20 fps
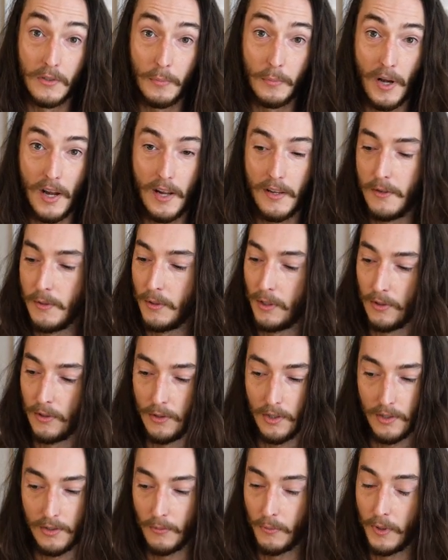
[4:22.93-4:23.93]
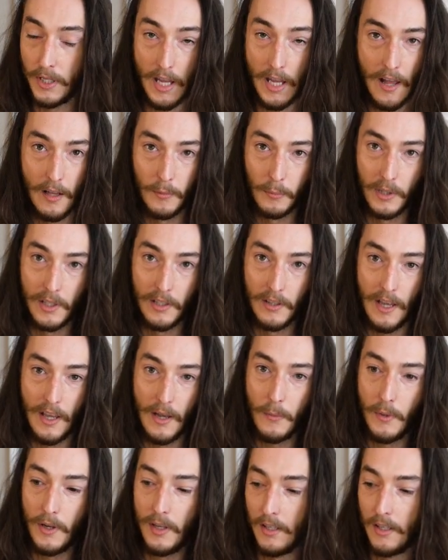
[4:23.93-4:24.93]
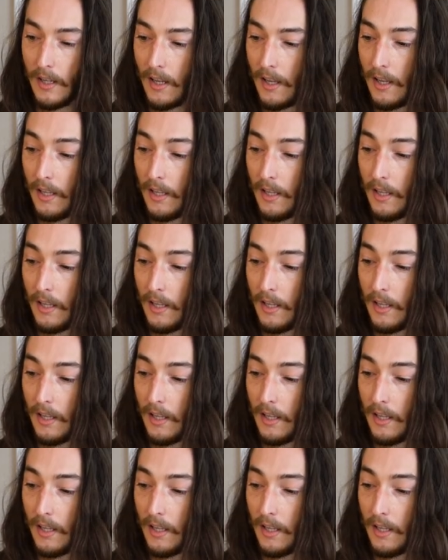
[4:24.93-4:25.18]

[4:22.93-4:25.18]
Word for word: spot, you can just recalibrate it that way.